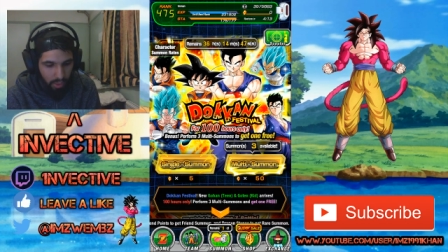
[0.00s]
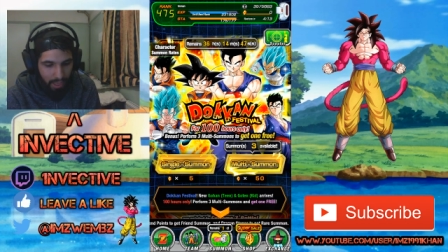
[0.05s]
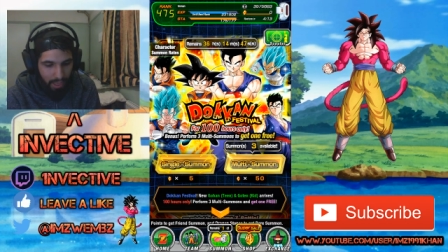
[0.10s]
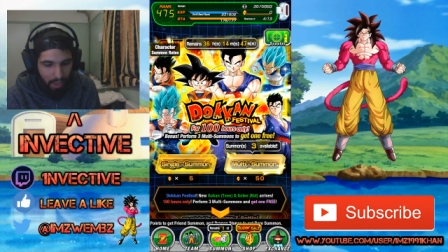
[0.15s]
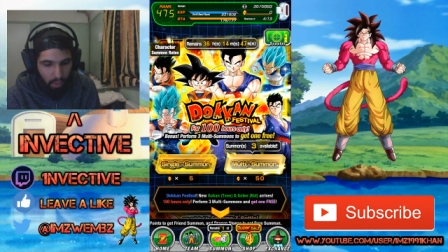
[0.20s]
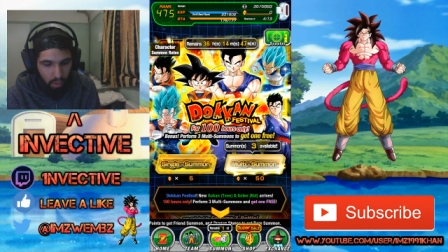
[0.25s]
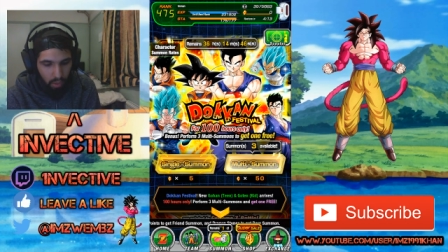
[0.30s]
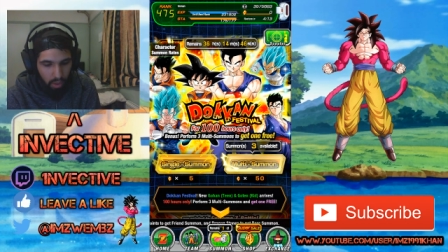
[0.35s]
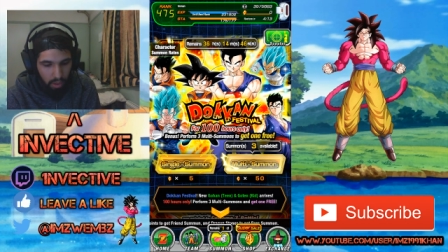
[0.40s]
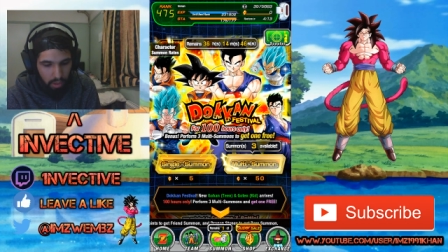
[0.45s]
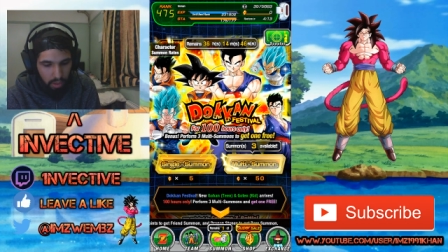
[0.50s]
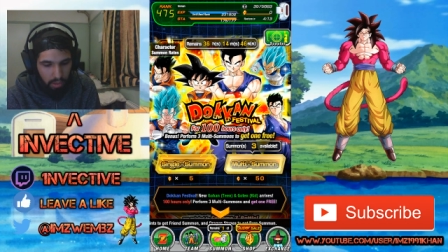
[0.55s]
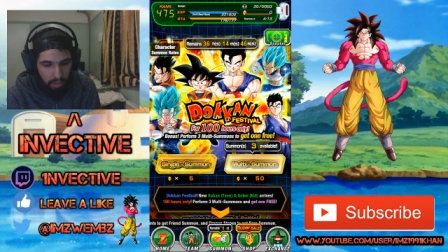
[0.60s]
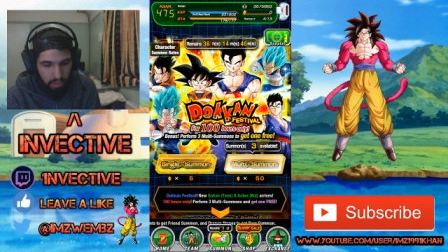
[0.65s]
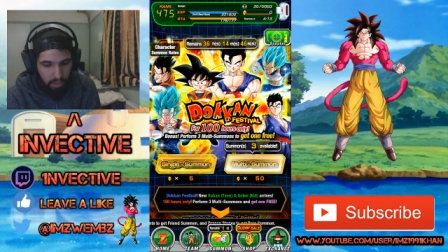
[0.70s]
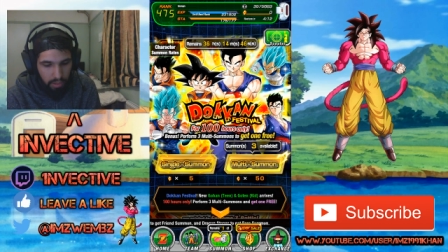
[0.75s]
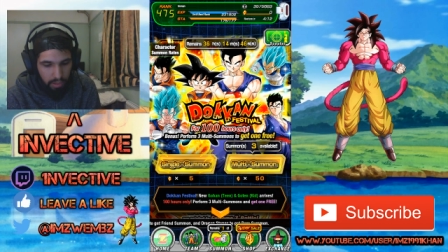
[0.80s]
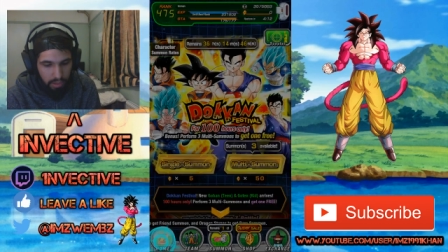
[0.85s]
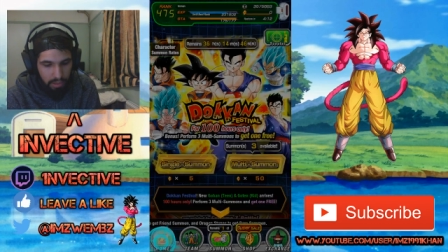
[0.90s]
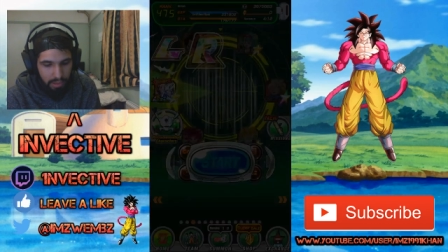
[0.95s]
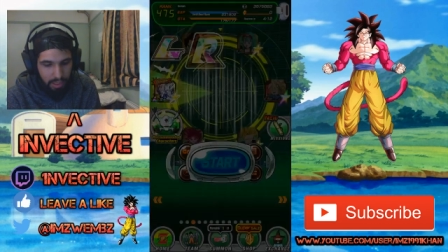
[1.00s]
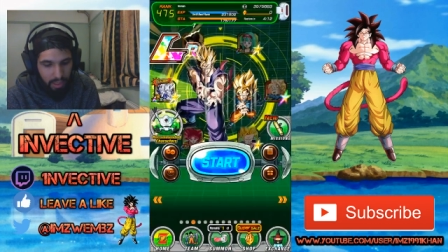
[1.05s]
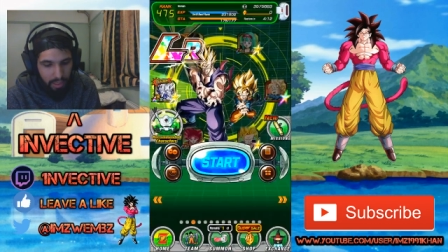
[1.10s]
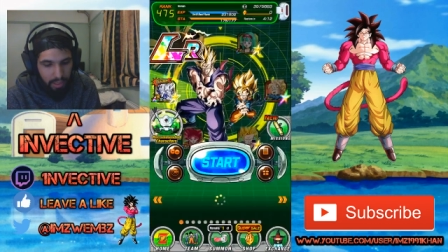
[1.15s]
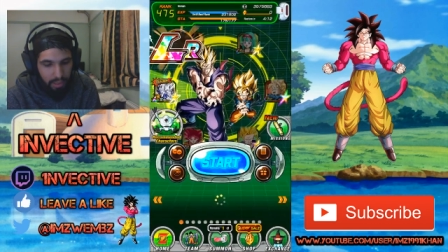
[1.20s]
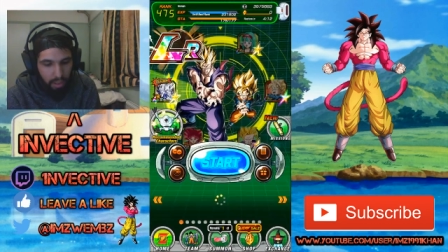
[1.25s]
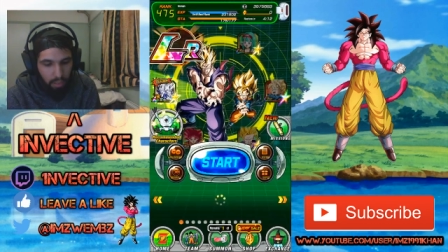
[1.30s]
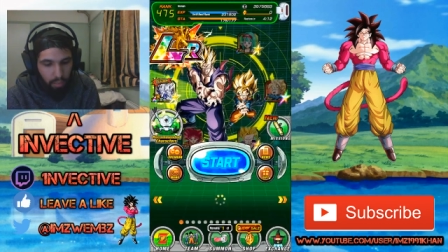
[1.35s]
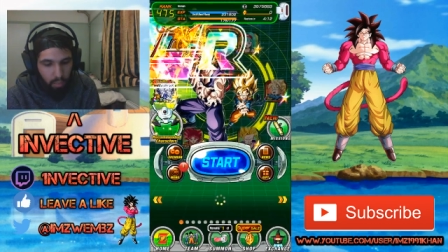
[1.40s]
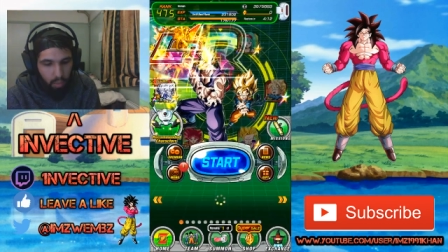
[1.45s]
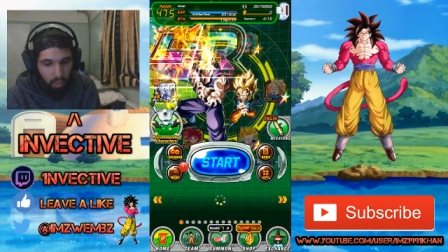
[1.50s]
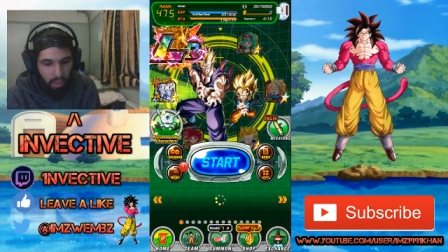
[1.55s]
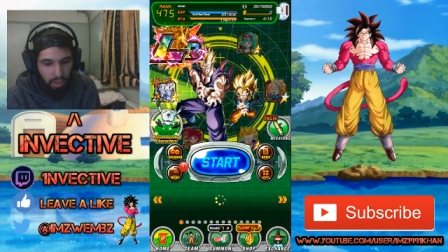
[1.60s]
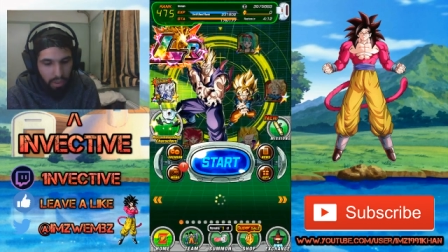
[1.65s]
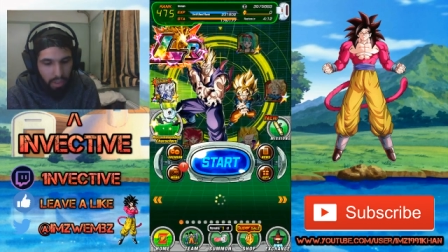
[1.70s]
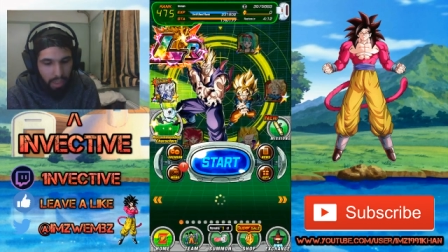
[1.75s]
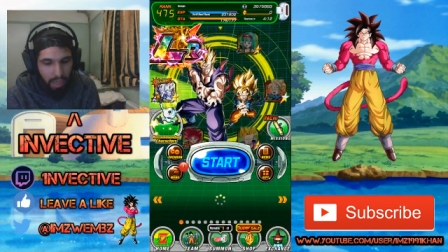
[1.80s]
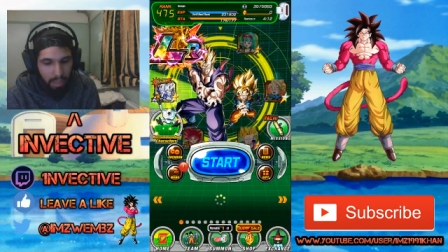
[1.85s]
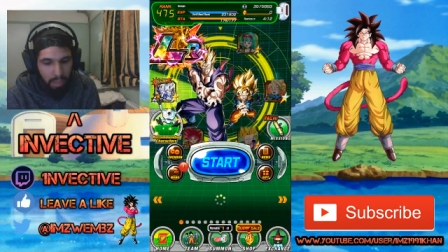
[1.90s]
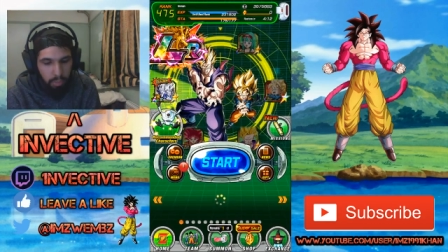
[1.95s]
Now, it's hitting number one
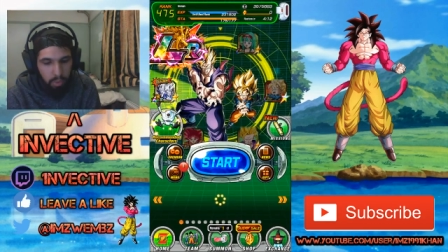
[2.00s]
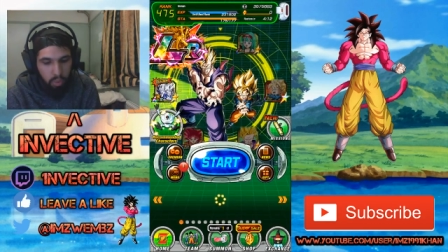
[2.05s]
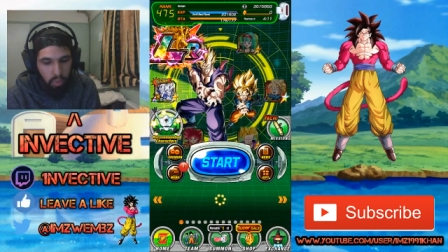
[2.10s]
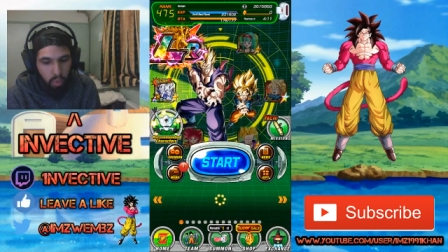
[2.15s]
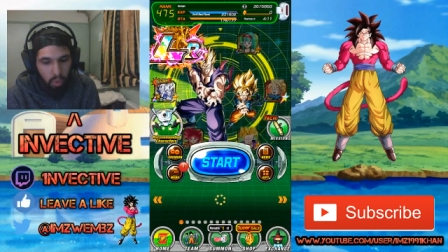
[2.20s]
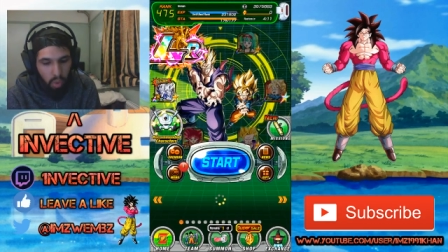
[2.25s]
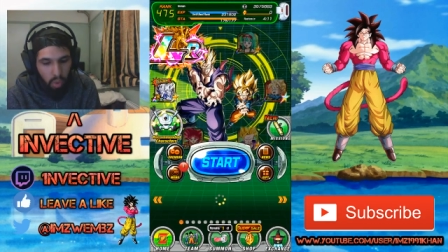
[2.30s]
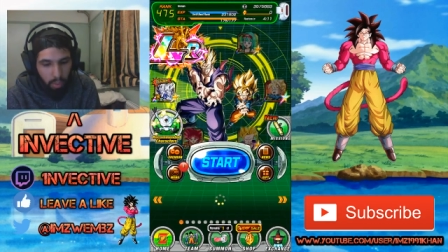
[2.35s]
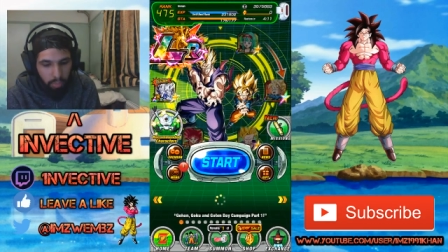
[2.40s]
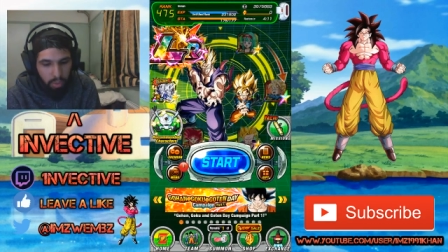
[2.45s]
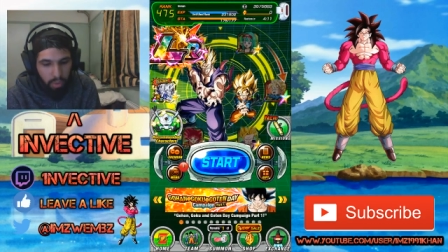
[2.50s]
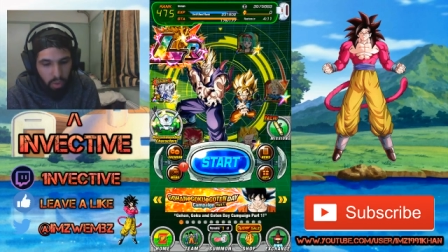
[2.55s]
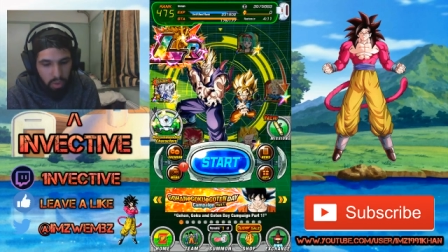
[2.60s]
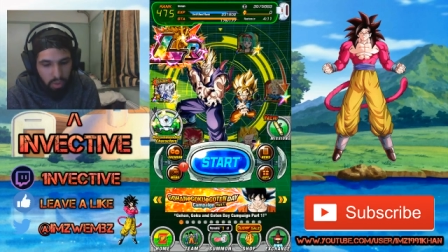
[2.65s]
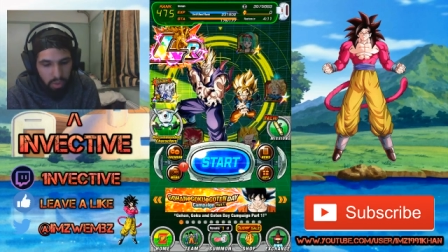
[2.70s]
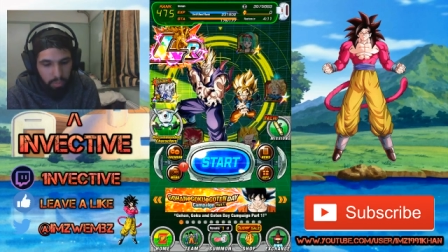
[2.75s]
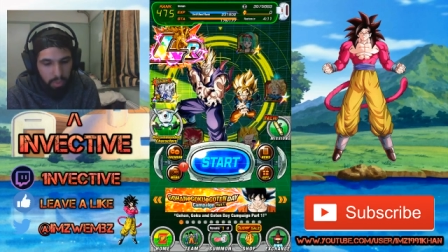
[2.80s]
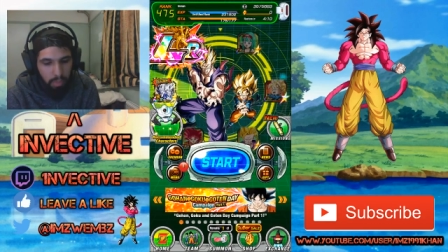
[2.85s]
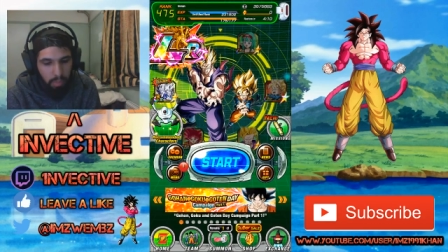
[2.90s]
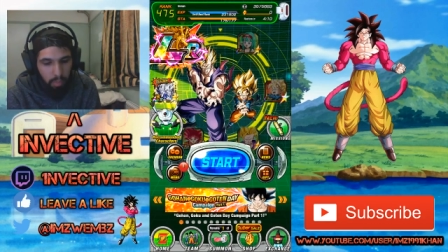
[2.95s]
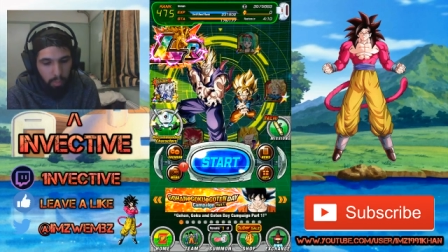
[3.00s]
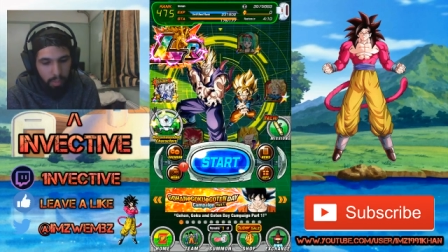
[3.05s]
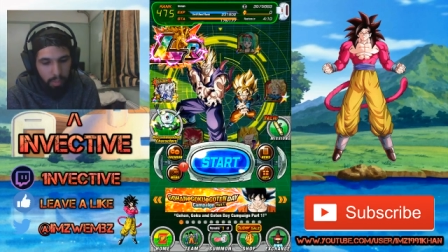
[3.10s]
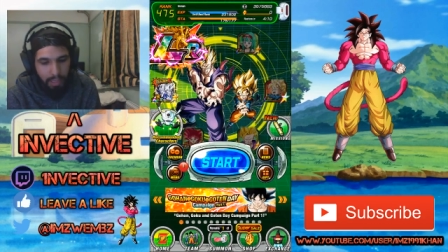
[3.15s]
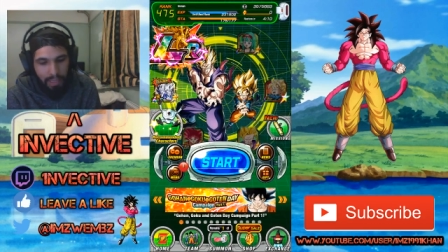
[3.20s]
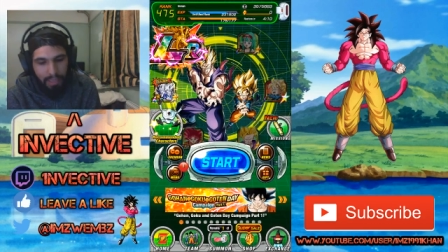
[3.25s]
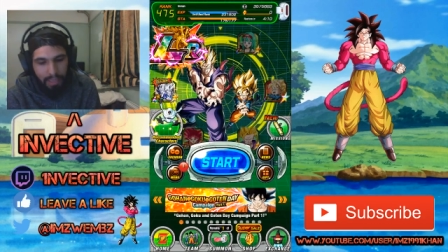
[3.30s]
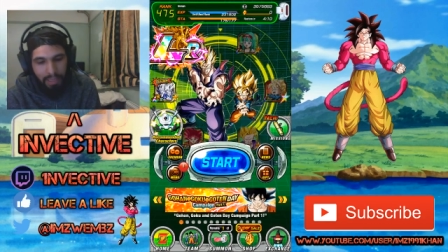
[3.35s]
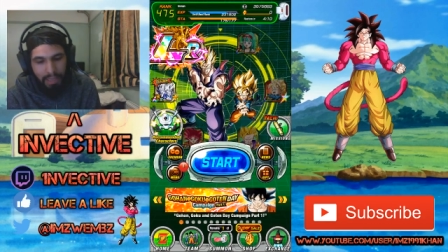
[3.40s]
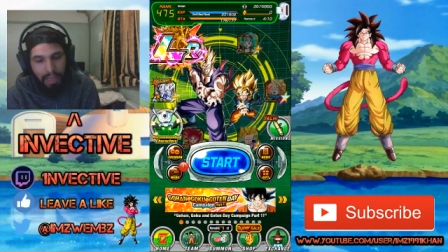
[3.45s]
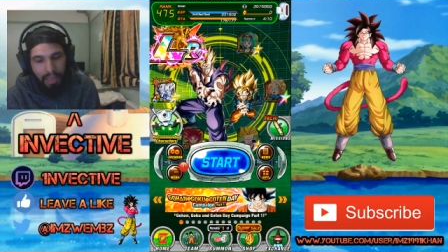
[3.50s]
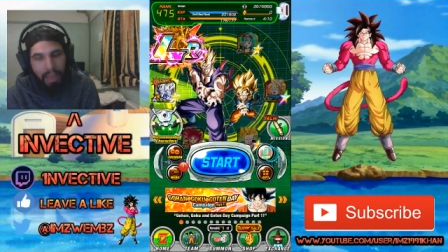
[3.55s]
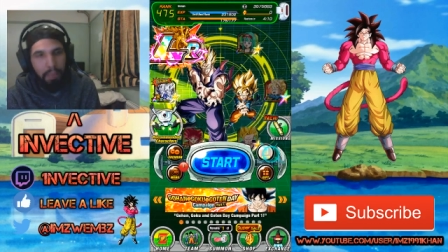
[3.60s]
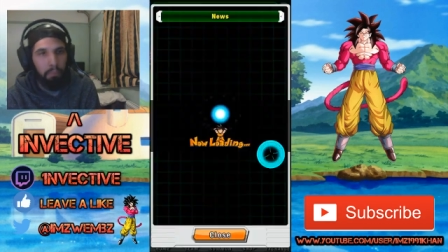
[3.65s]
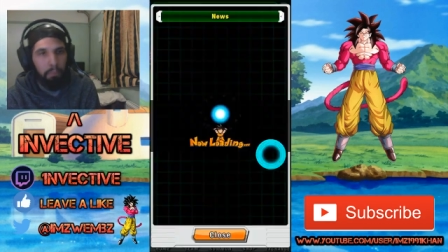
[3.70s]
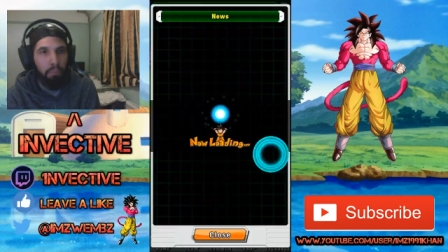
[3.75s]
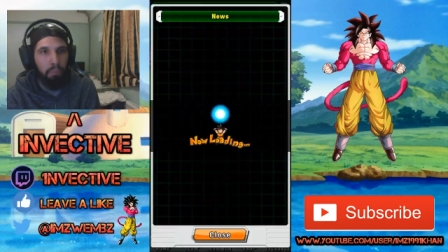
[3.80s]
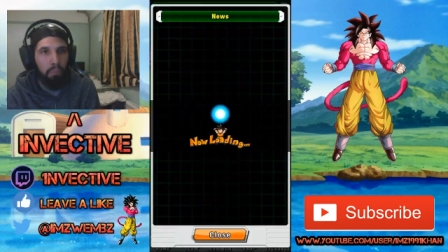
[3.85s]
in the App Store not because of people playing the game,